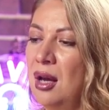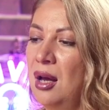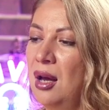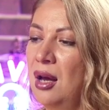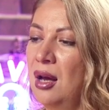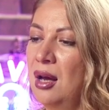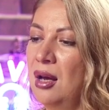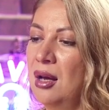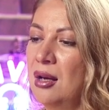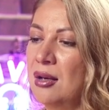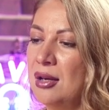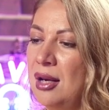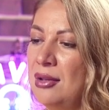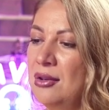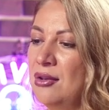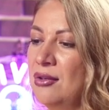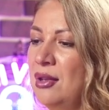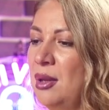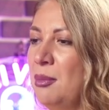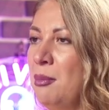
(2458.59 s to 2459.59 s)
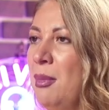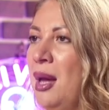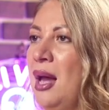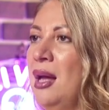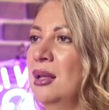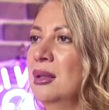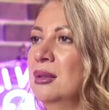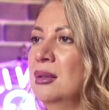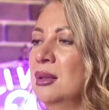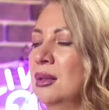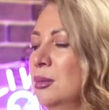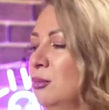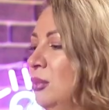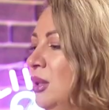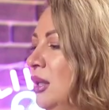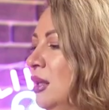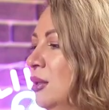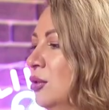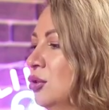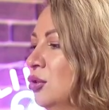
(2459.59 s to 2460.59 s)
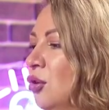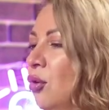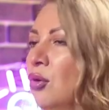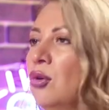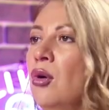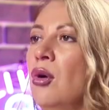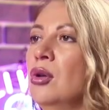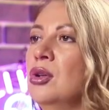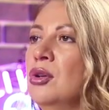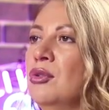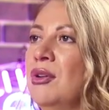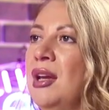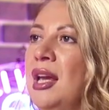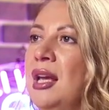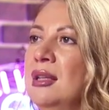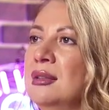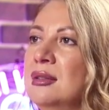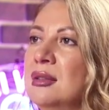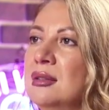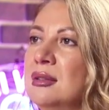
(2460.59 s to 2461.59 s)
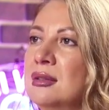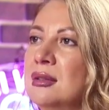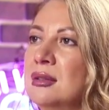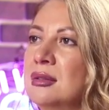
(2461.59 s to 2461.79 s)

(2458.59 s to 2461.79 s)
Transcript: rather than men being so goal oriented.